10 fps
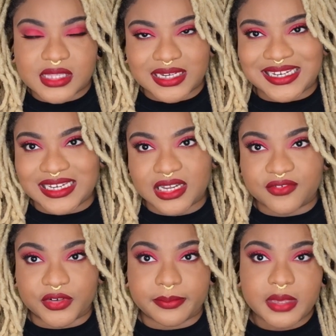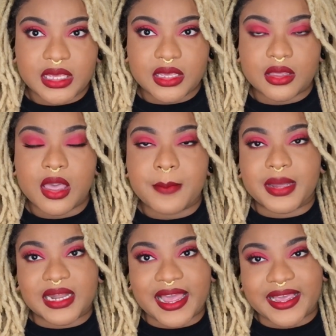than it did for me.
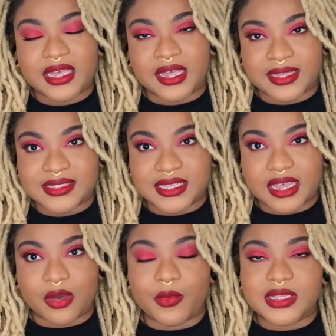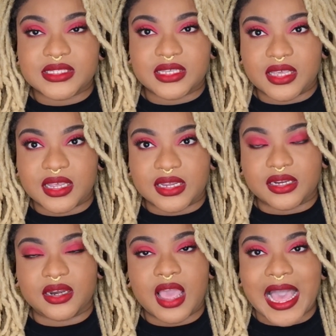But like I said, once
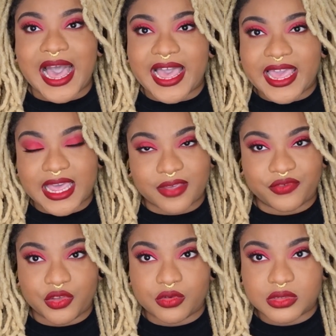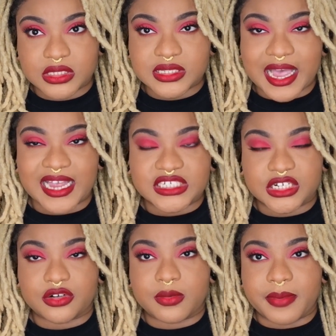again, I have used this
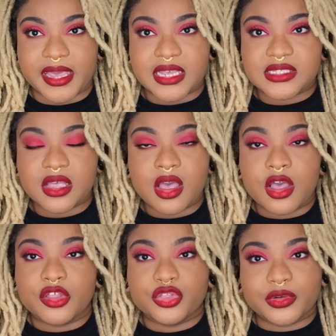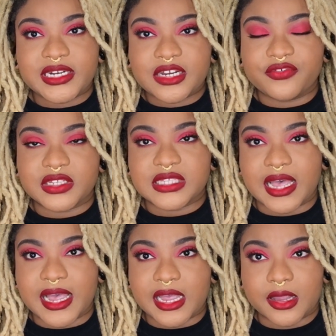eyeshadow base 3 different
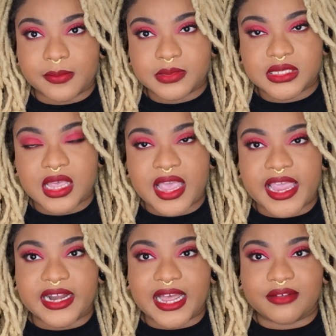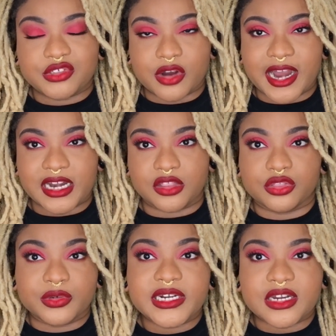times and I've tried it
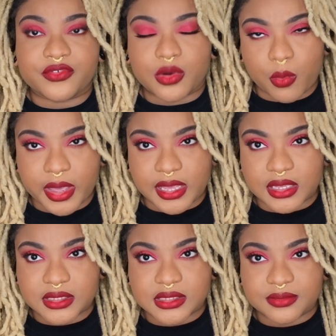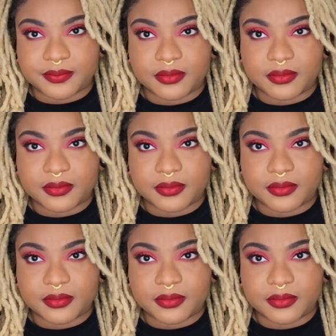3 different ways.